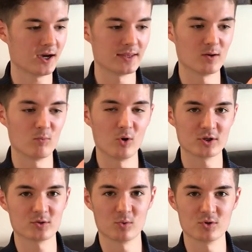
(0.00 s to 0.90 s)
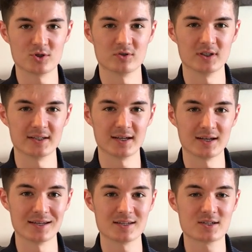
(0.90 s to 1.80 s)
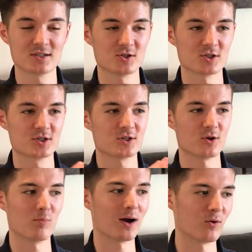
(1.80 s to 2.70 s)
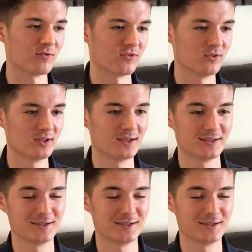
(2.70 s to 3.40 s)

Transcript: and then work towards during the day, and it's just so powerful.